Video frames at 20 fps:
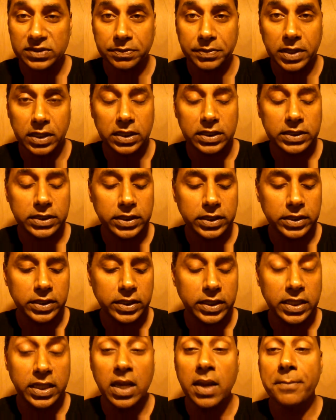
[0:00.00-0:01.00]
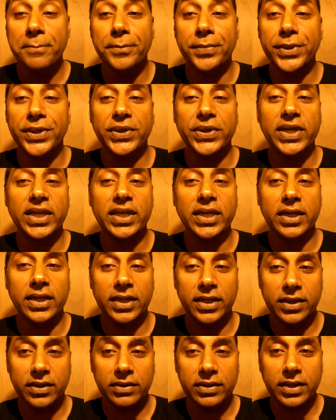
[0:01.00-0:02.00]
military, Marine.
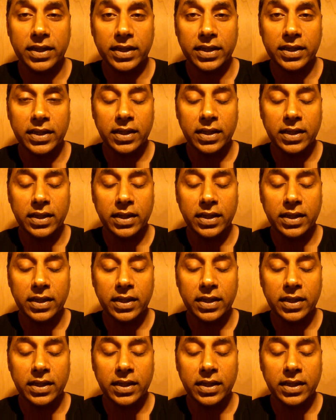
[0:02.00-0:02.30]
Okay,